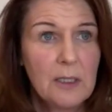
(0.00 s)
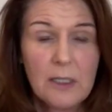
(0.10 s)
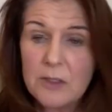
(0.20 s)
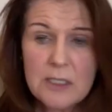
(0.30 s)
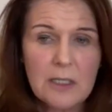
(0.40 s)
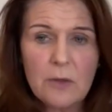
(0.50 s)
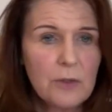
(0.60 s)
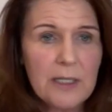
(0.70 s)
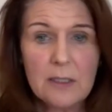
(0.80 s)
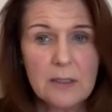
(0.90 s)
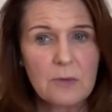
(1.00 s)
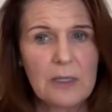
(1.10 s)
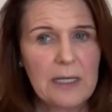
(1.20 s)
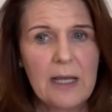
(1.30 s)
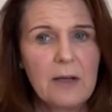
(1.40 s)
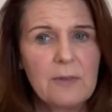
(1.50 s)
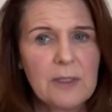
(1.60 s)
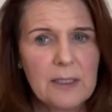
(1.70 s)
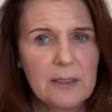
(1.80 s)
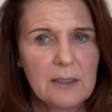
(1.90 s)
And they're still orienting really
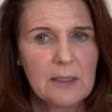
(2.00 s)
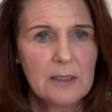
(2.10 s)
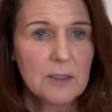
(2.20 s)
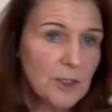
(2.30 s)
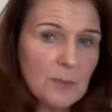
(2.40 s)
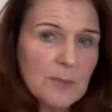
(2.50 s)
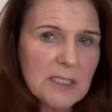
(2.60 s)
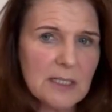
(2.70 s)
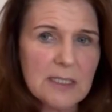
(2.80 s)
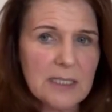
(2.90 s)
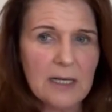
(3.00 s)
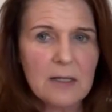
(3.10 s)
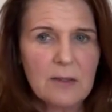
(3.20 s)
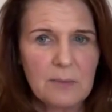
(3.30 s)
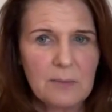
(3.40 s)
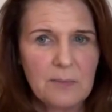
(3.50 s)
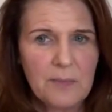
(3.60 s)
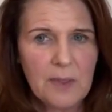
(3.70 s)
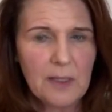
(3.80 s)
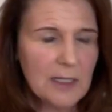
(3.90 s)
heavily. Germs still scare them.
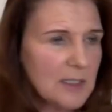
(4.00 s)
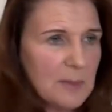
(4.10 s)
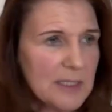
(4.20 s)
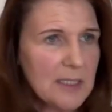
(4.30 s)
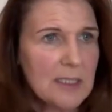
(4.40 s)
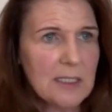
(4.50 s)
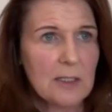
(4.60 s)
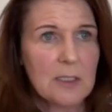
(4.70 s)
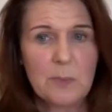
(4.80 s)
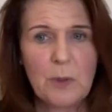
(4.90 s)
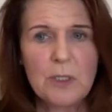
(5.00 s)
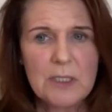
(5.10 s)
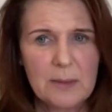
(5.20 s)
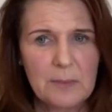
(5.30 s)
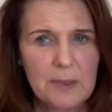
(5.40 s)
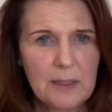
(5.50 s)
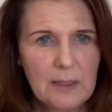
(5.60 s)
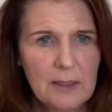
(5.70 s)
Intimacy still spooks them.